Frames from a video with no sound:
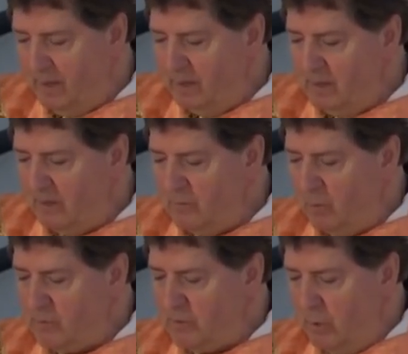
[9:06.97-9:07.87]
Now, of
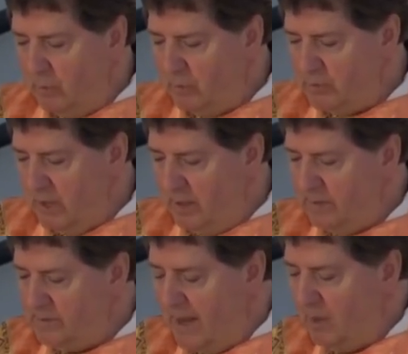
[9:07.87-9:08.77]
course, the older son
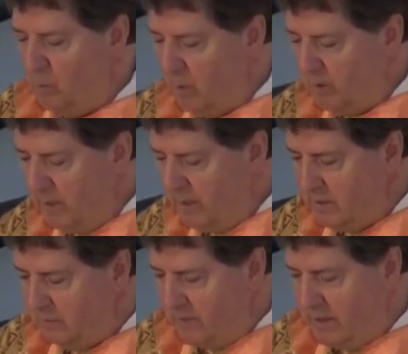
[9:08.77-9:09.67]
is out working in the
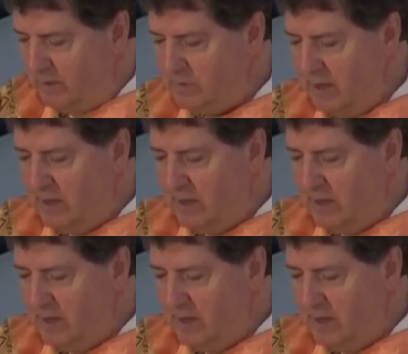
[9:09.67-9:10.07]
fields,